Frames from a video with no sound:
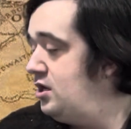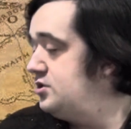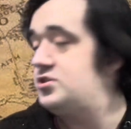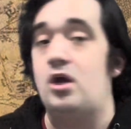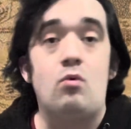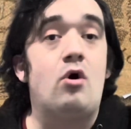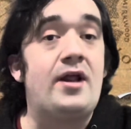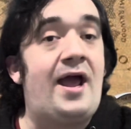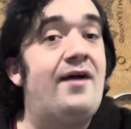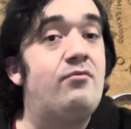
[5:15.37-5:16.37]
So what
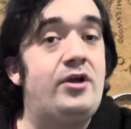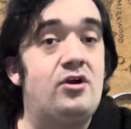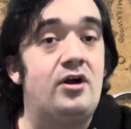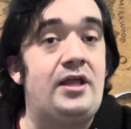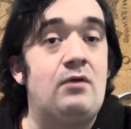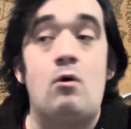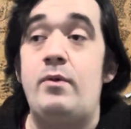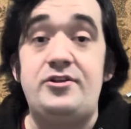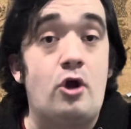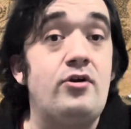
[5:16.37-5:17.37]
have we got here? Well, we
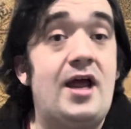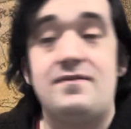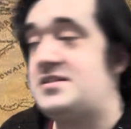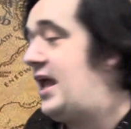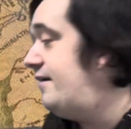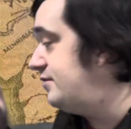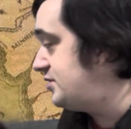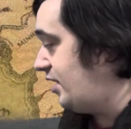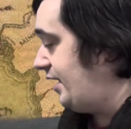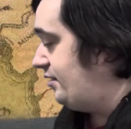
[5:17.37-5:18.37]
don't have
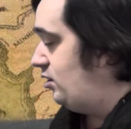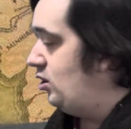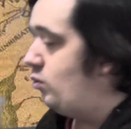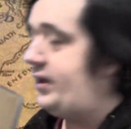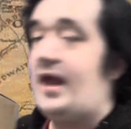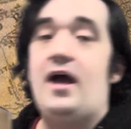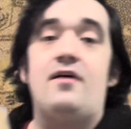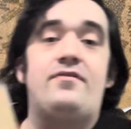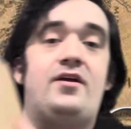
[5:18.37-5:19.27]
Skaventide, we have